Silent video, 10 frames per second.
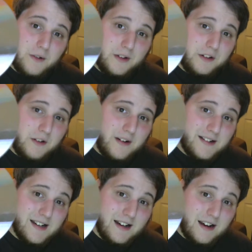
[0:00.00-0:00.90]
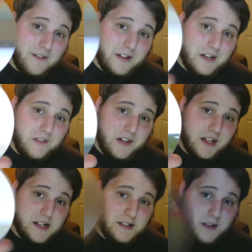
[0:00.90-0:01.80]
didn't know how to take care of a
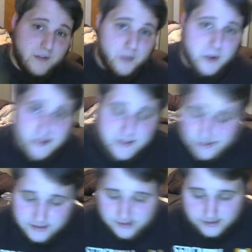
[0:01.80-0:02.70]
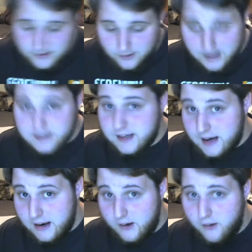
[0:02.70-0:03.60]
DVD, so every one of these discs is scratched to
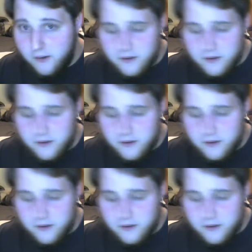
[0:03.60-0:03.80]
hell.